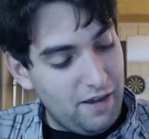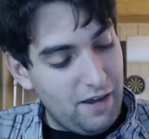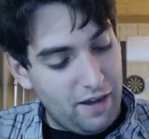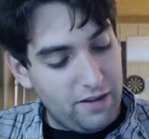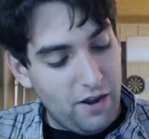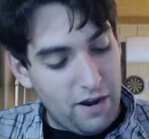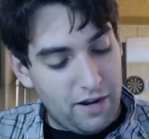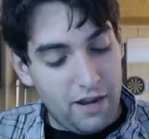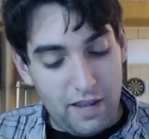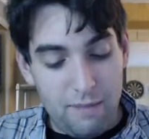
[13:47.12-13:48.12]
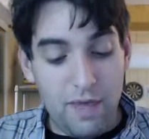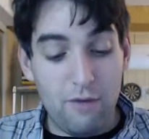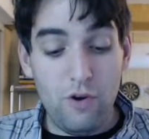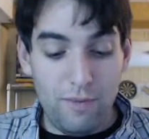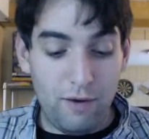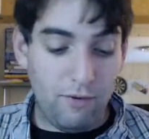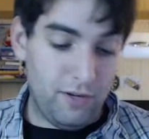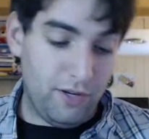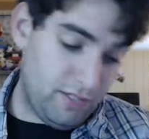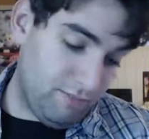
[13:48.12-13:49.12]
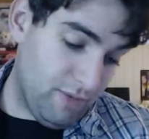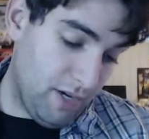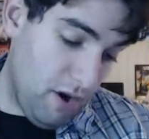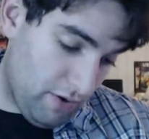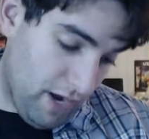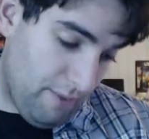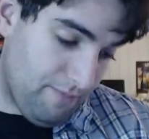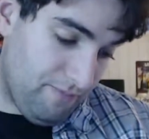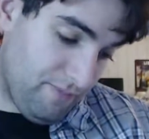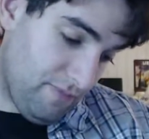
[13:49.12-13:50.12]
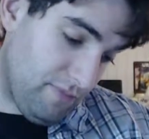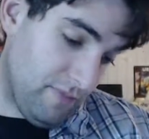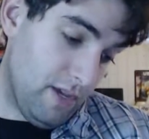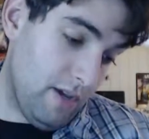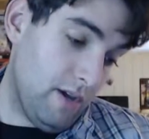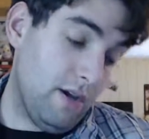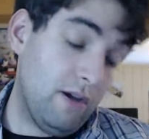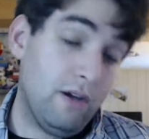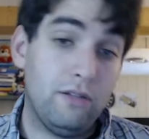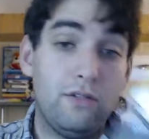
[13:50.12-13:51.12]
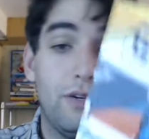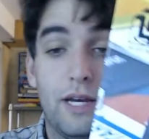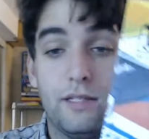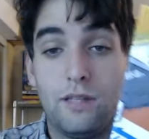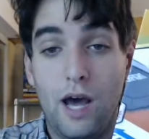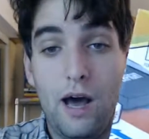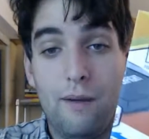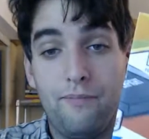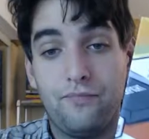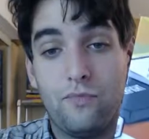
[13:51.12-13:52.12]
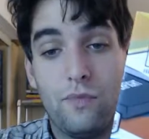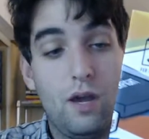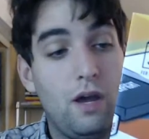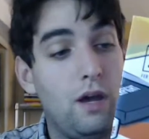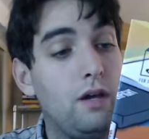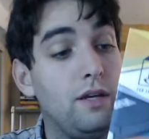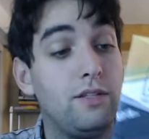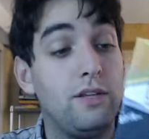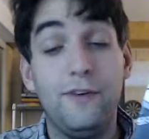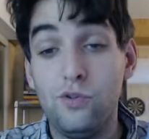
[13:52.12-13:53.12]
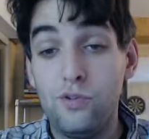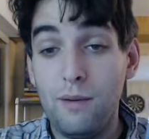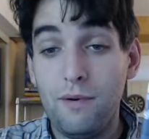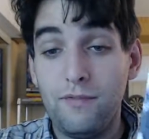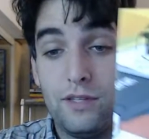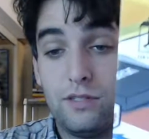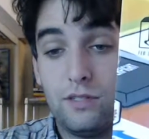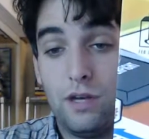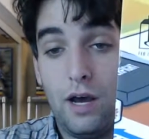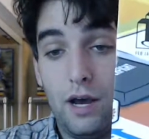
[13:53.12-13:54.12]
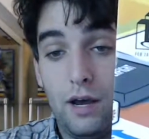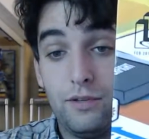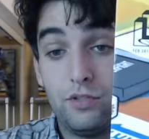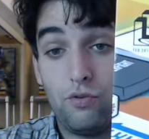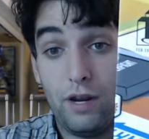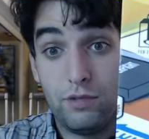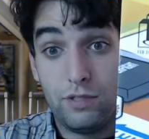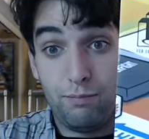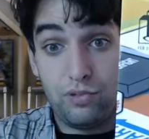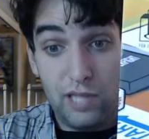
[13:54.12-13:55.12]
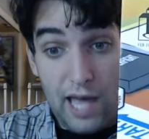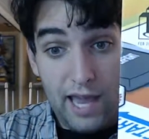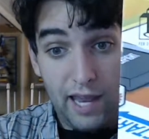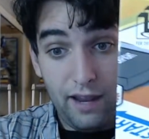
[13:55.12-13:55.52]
A game that will be released, but okay. So yes, yes, the official name of this crate was Play.